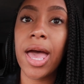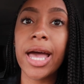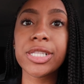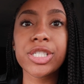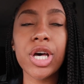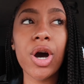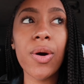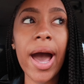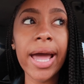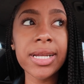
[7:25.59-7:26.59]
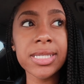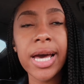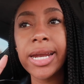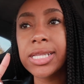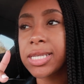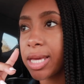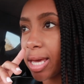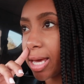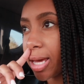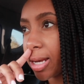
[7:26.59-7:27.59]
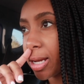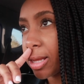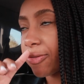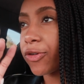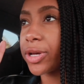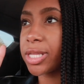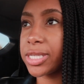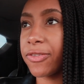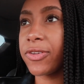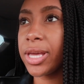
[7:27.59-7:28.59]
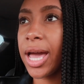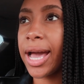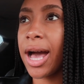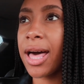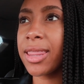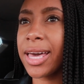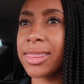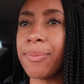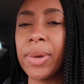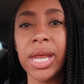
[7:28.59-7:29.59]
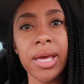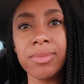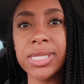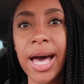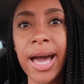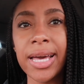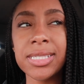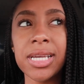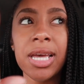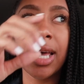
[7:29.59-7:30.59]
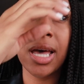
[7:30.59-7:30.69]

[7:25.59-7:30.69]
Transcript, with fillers: and so I decided to get, for the Tiffany I got like the medium sized,